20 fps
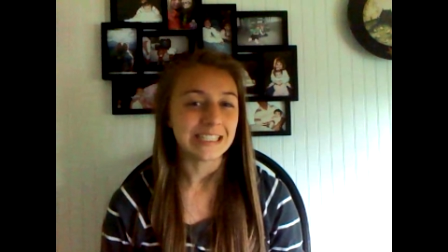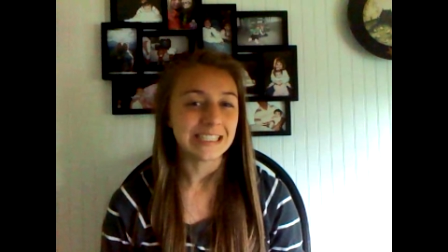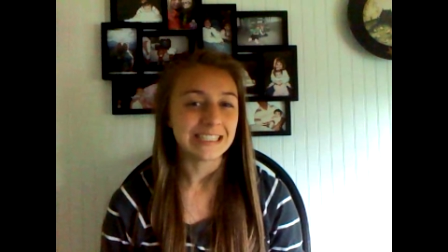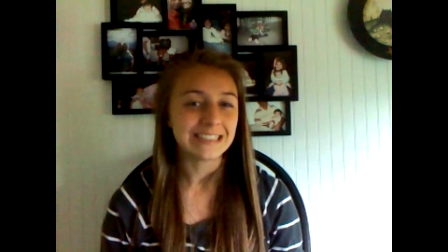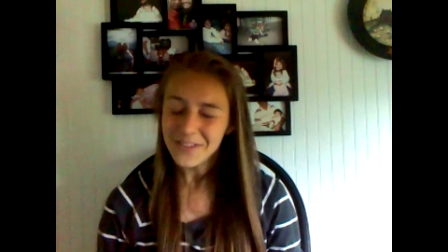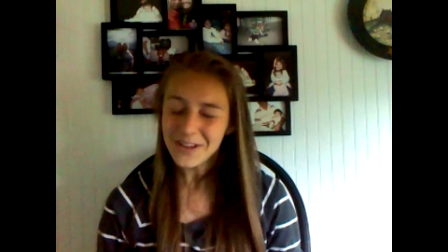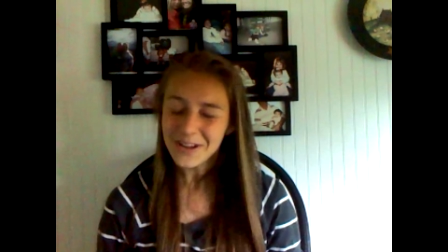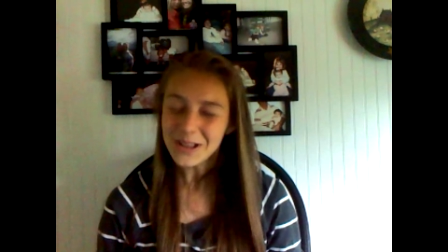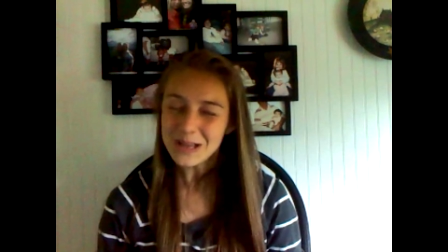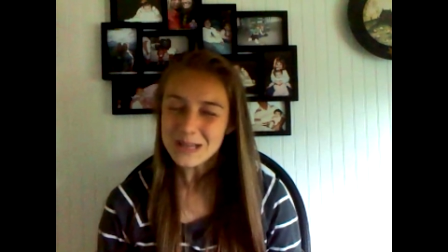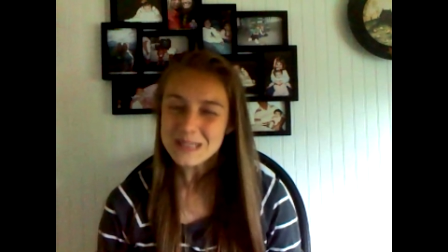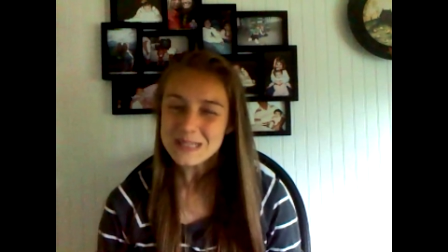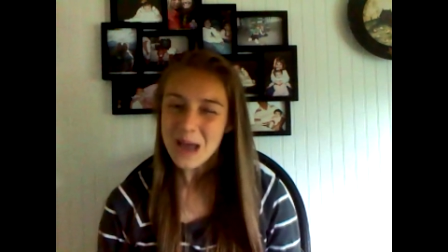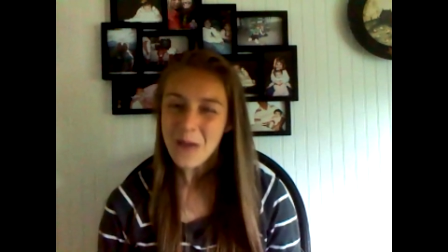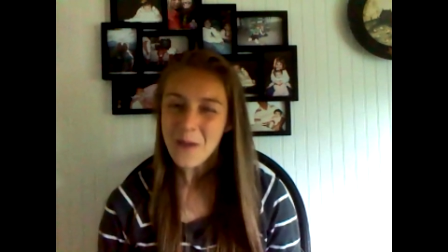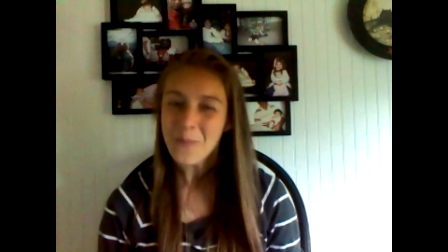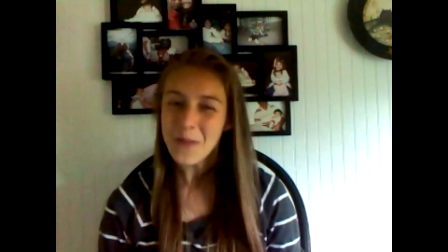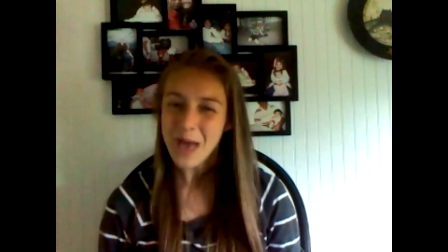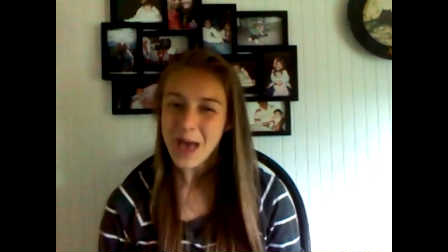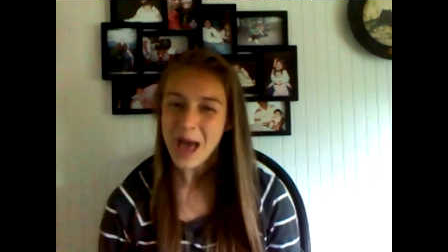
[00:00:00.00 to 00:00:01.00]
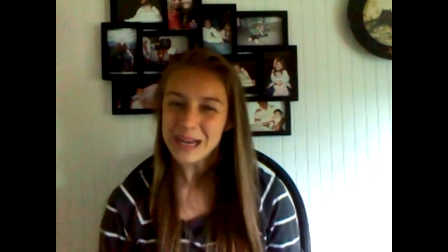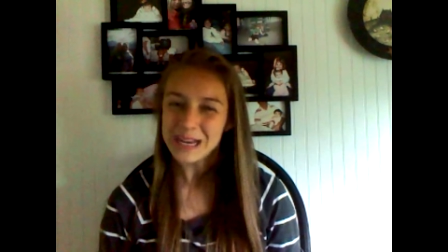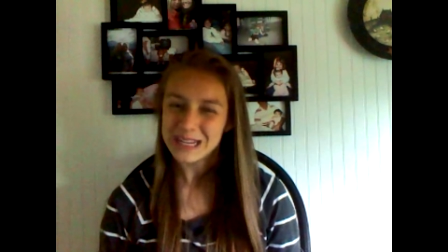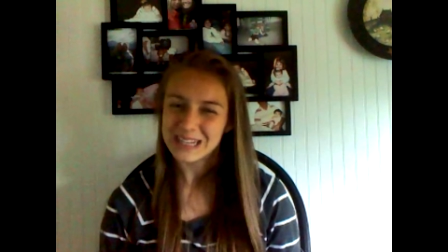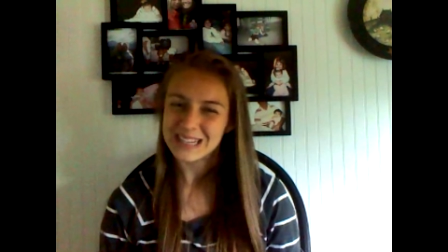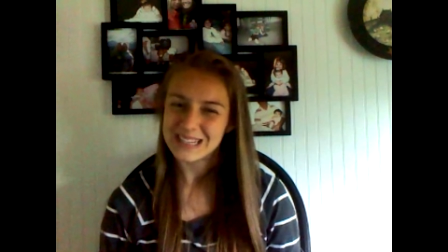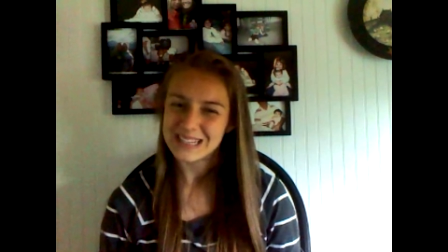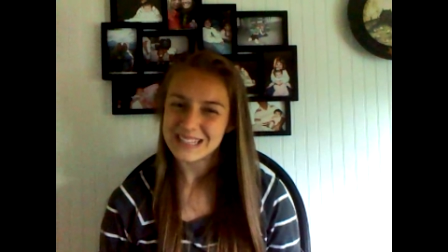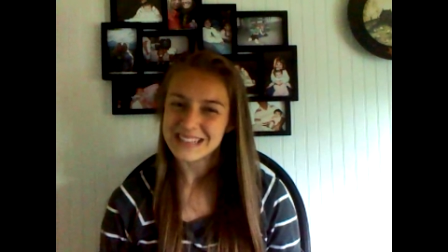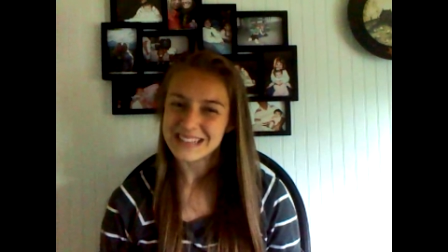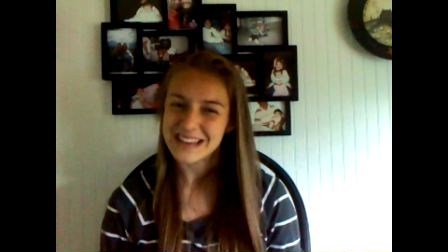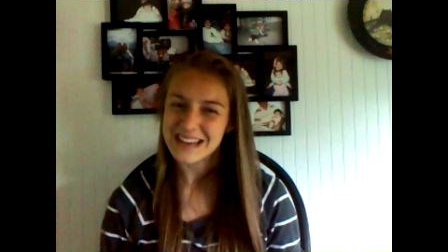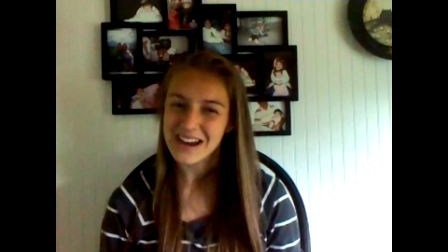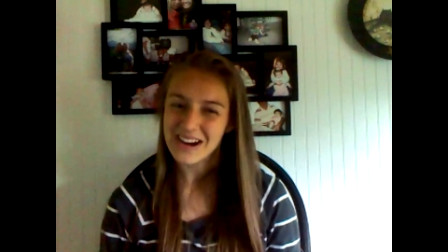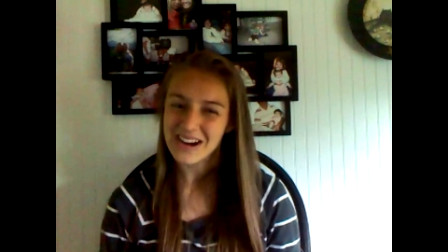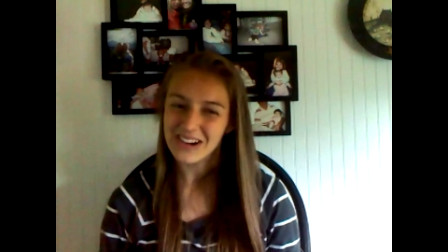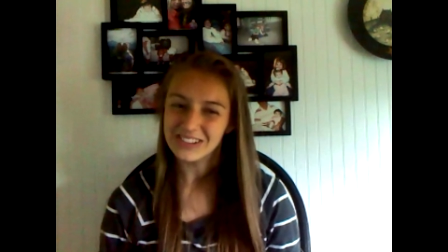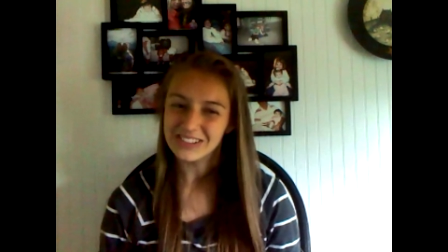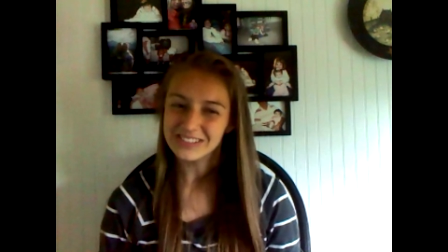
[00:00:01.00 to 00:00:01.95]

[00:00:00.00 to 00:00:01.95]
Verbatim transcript: I realize how bad it is now.